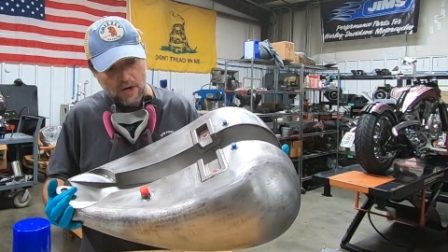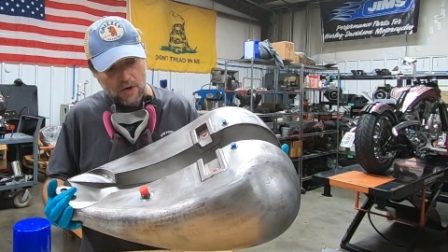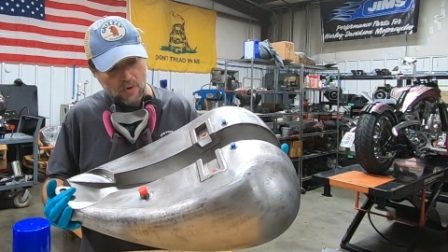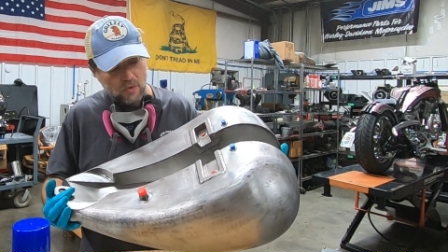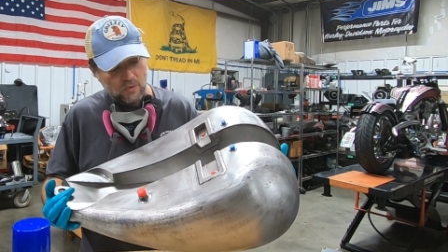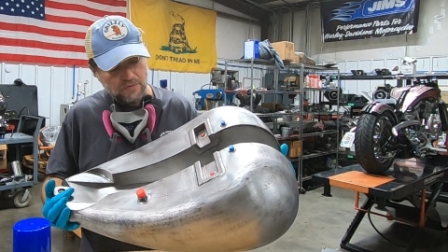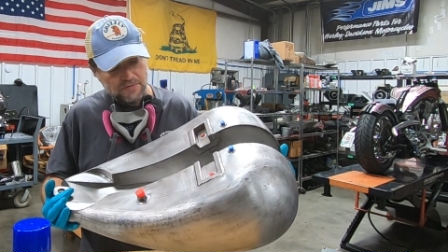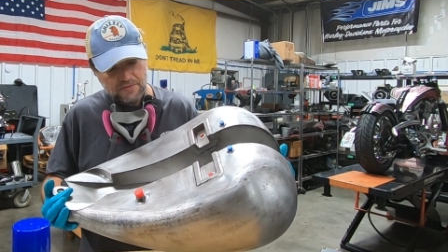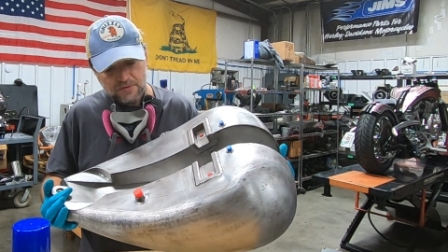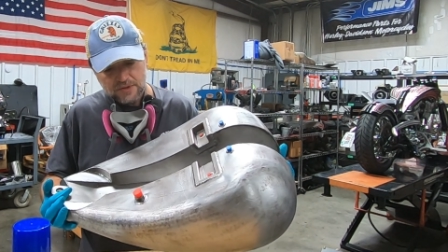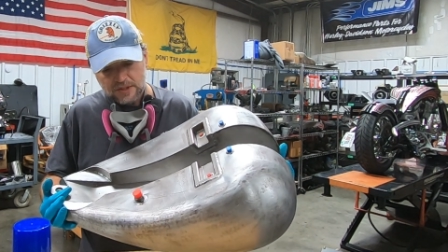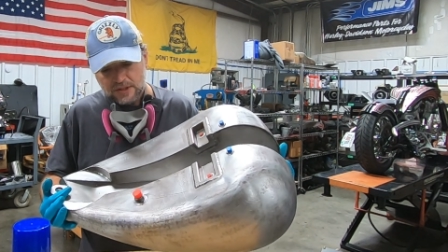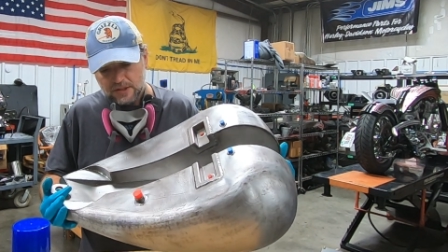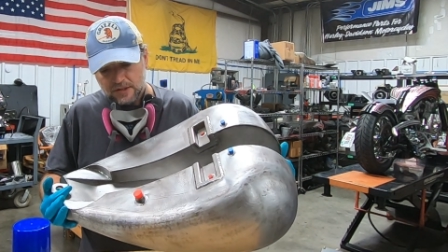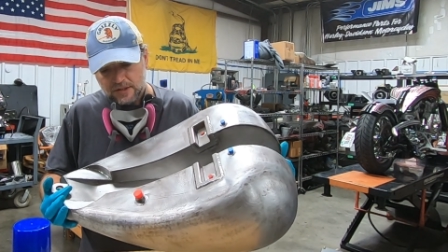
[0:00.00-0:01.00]
holes,
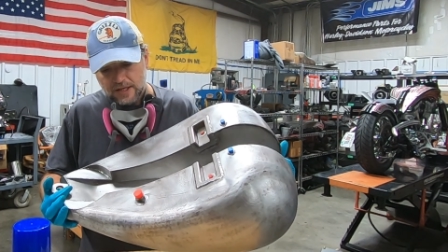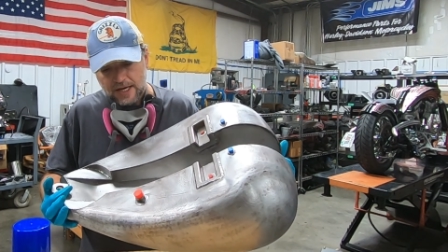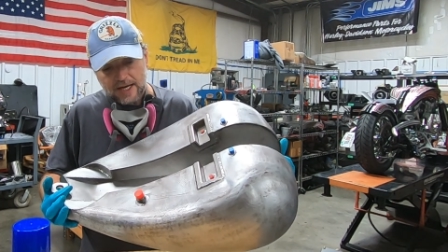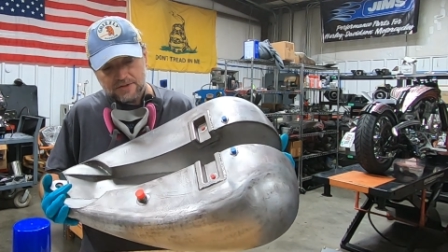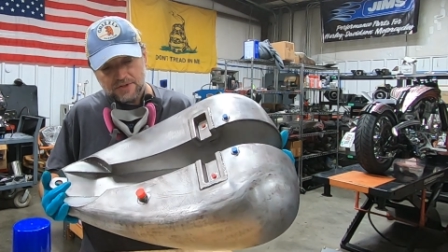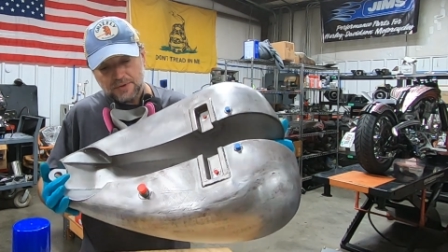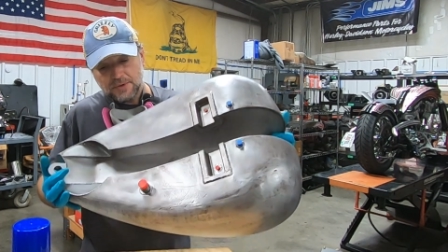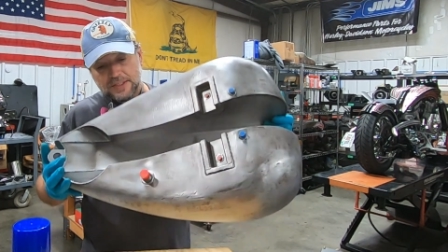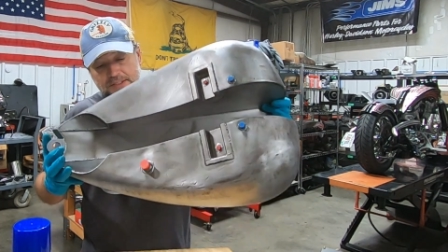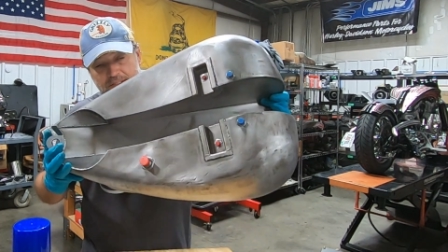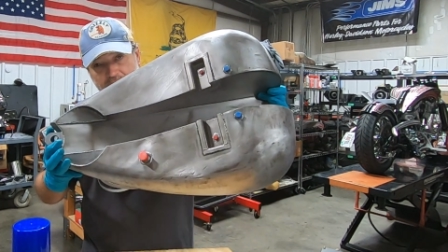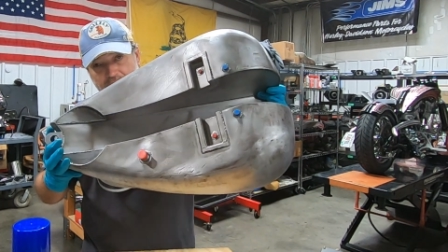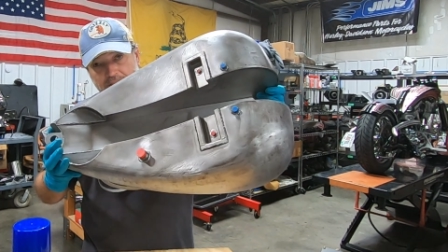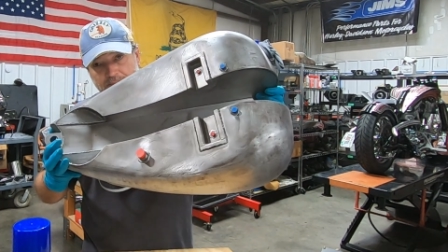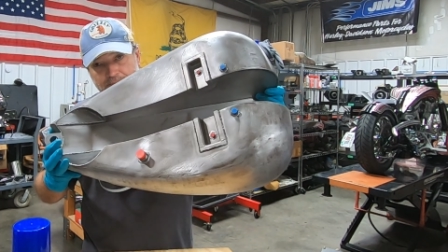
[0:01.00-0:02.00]
as you can
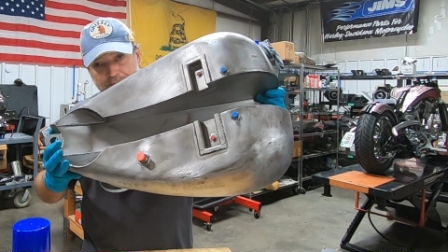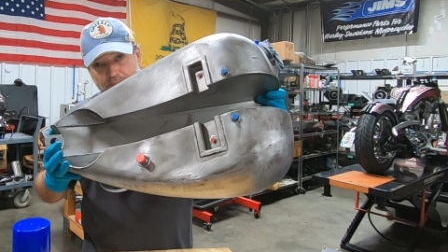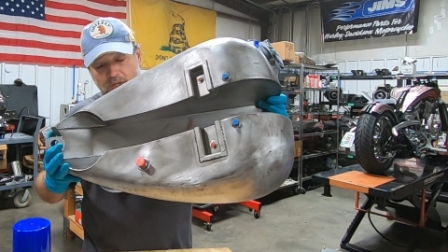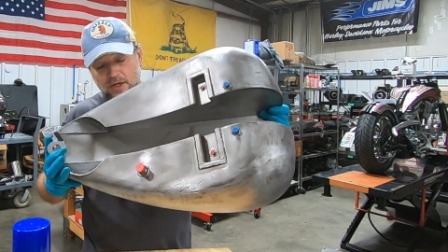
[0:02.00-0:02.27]
see.